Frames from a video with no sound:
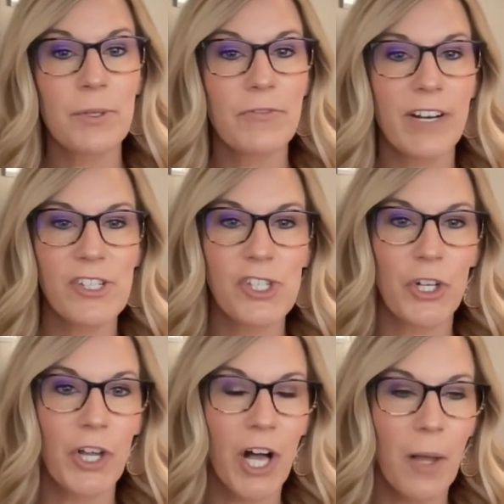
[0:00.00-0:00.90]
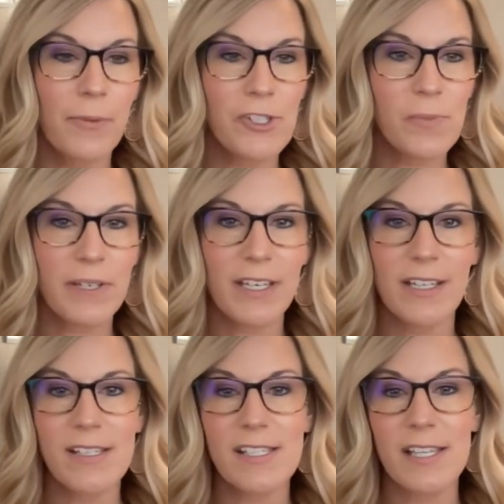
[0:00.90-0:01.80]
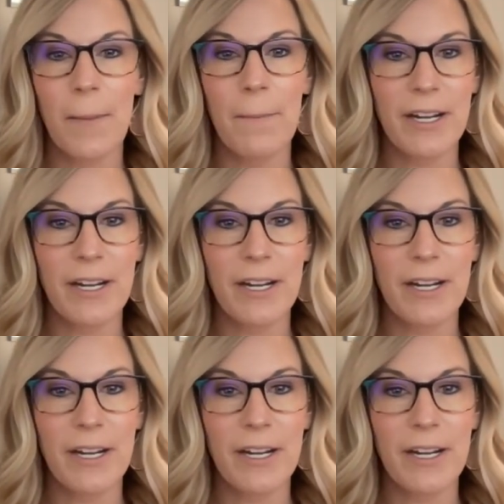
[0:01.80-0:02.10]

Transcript: professional accomplishments,